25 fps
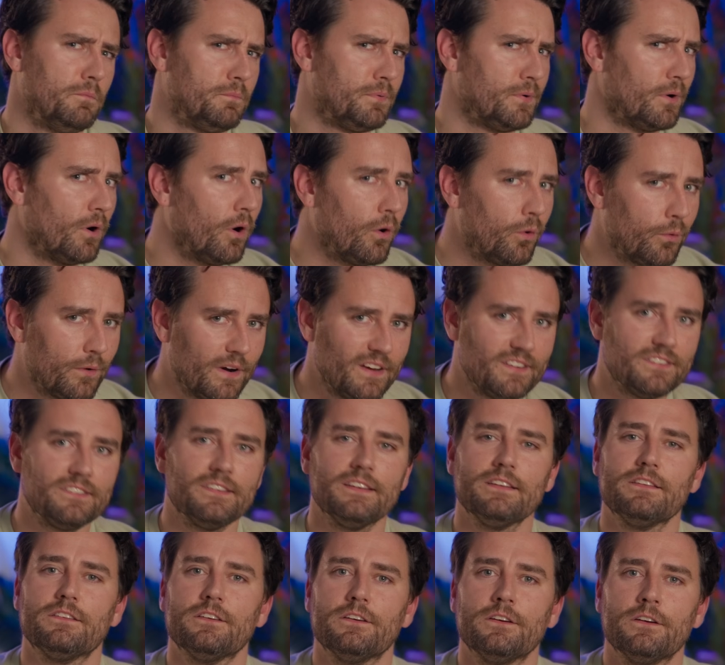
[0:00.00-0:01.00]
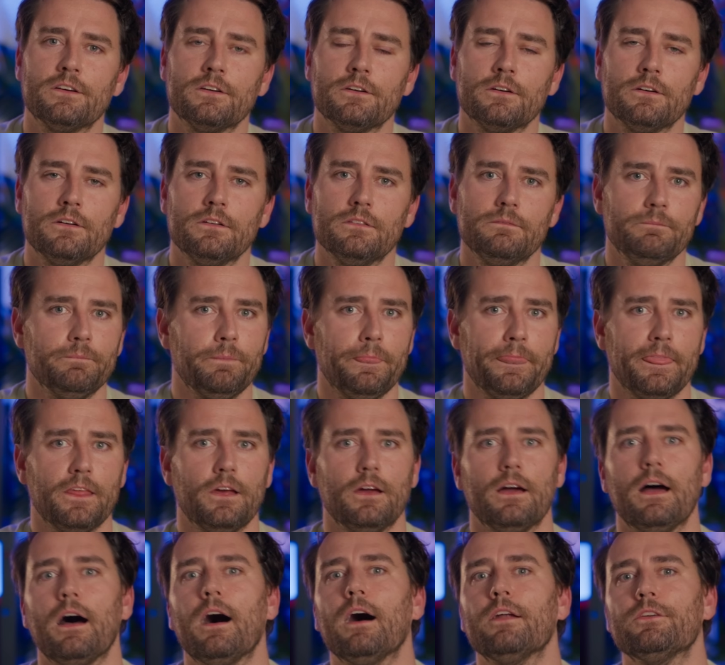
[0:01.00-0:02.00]
ProRes internal,
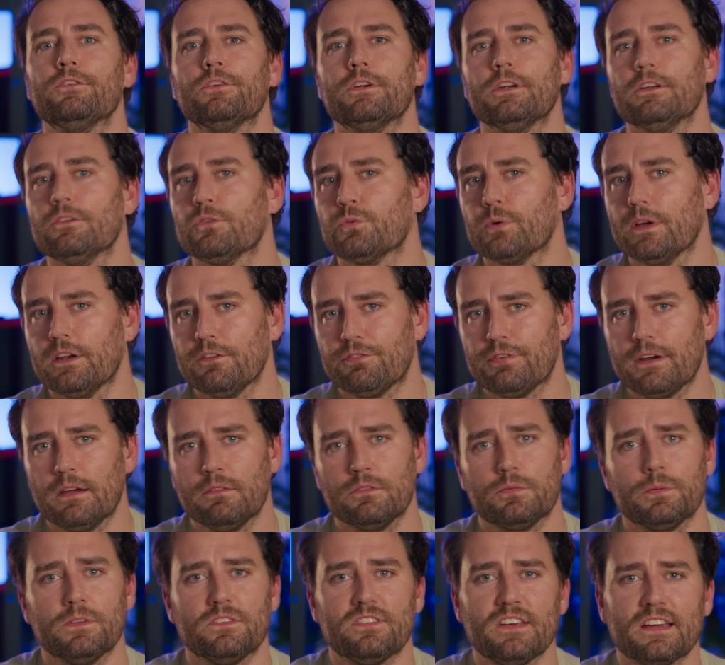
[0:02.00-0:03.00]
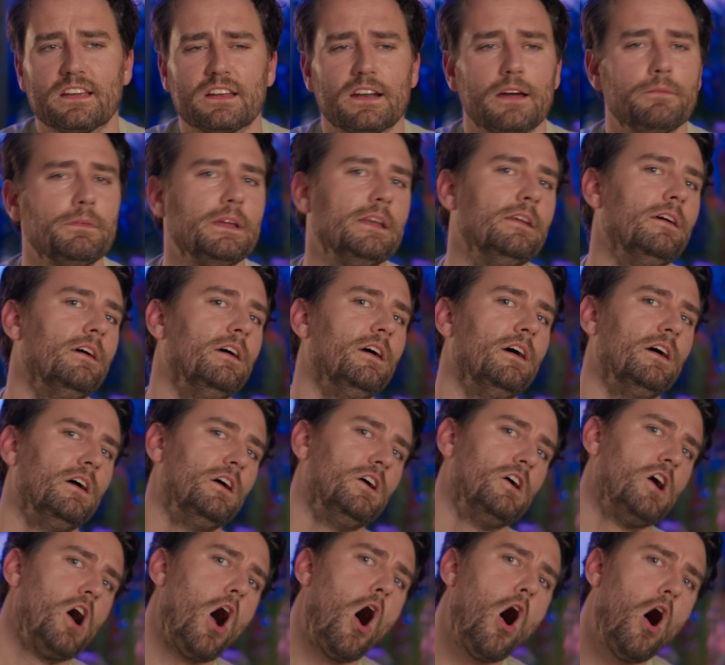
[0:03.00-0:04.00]
120 frames per second. I mean,
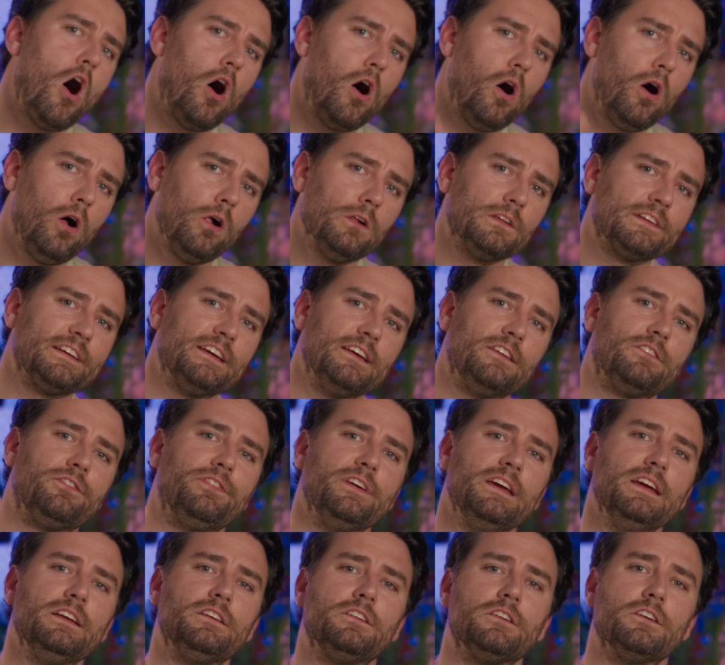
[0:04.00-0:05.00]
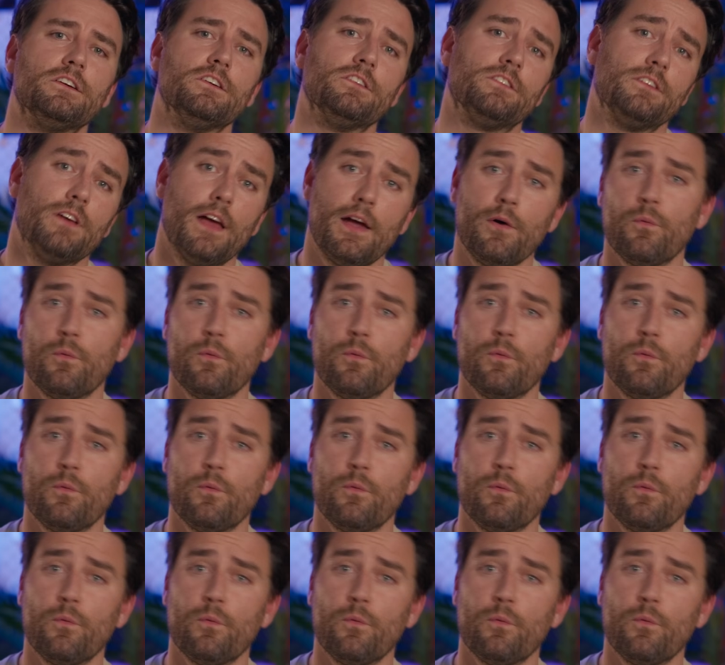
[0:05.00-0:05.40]
all these features.